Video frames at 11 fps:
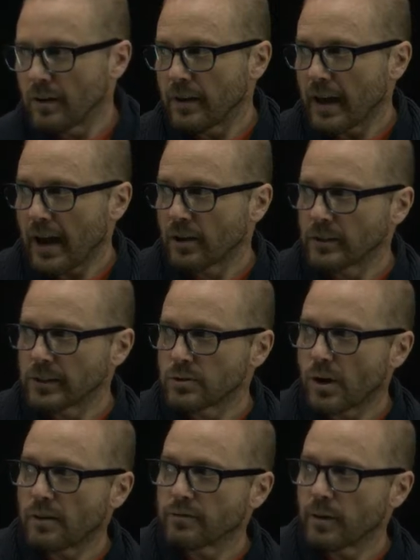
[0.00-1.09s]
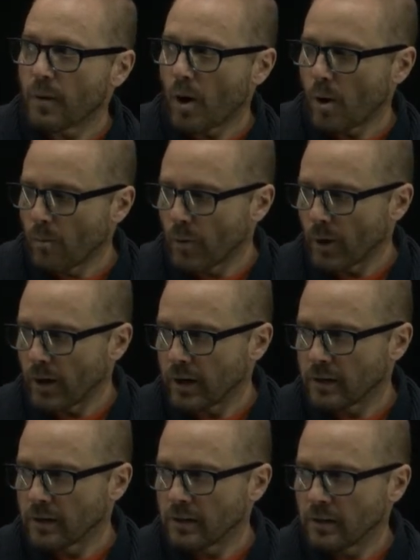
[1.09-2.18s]
not only draw from
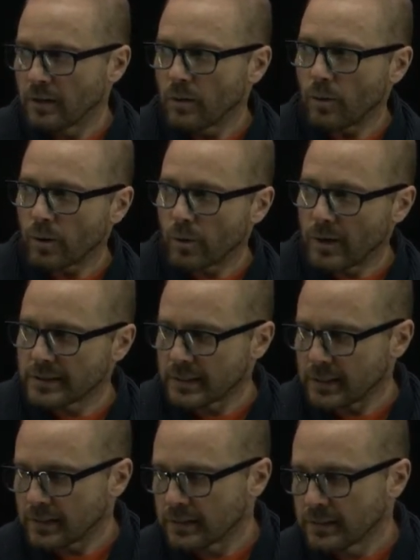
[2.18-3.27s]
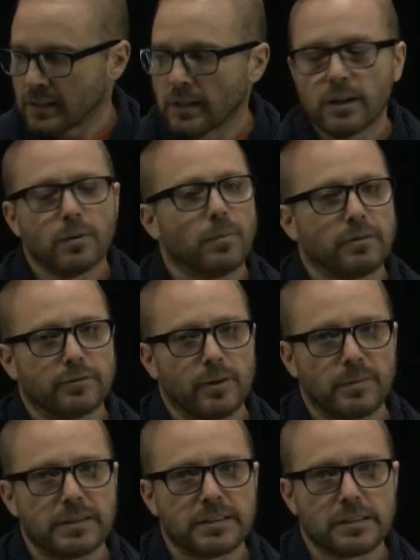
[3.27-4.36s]
homework or quizzes, but
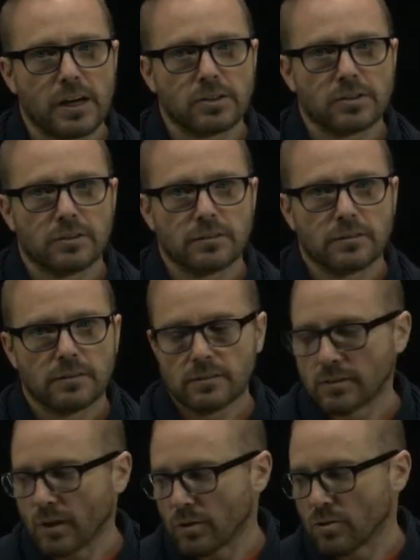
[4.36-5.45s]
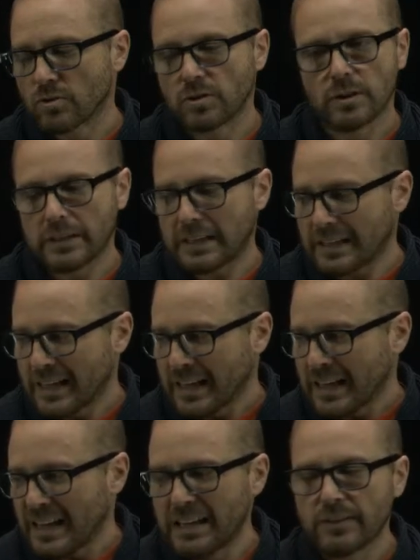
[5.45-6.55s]
from the discussions. So you should,
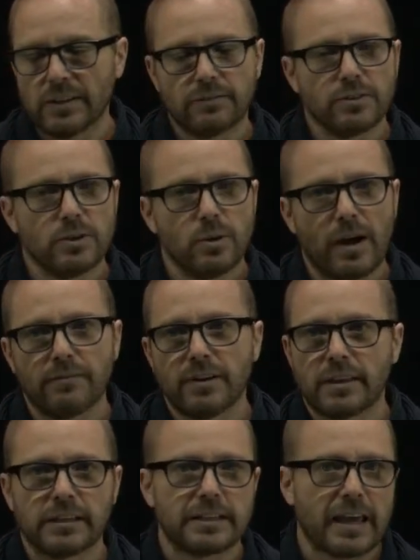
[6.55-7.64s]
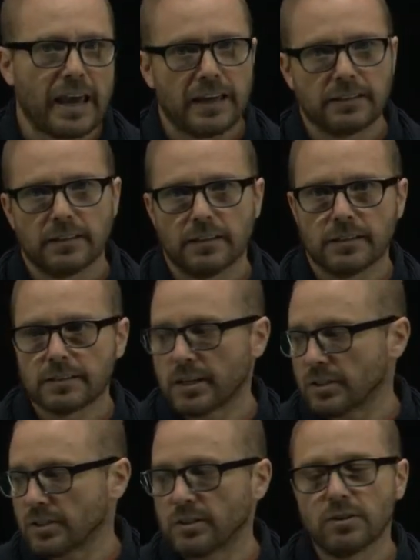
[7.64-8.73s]
even if you have nothing to add to the
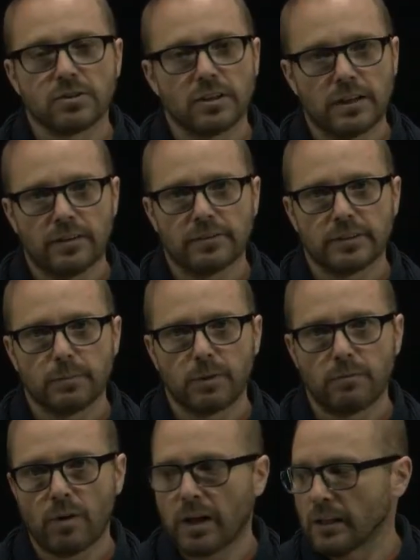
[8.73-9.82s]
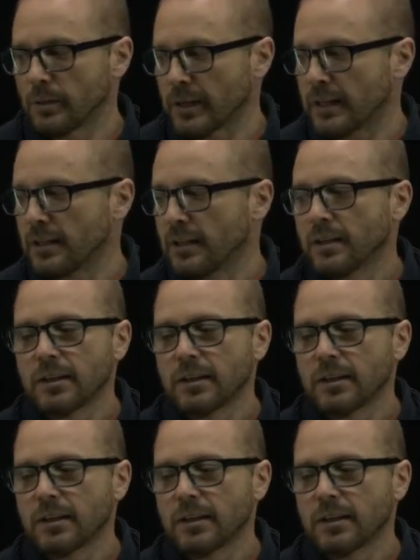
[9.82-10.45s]
discussion, you should definitely be following it,